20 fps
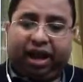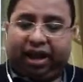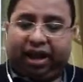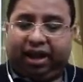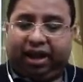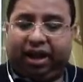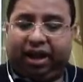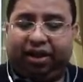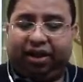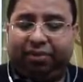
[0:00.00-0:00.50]

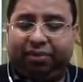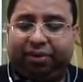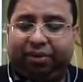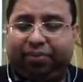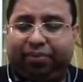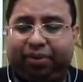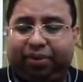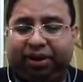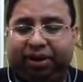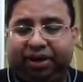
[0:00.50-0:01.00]
And now come to
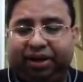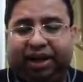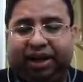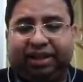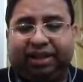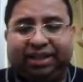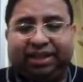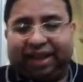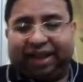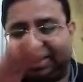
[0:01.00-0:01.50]
the point:
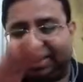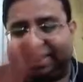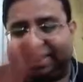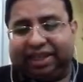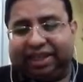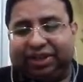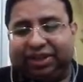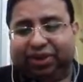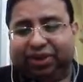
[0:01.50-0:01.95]
is it necessary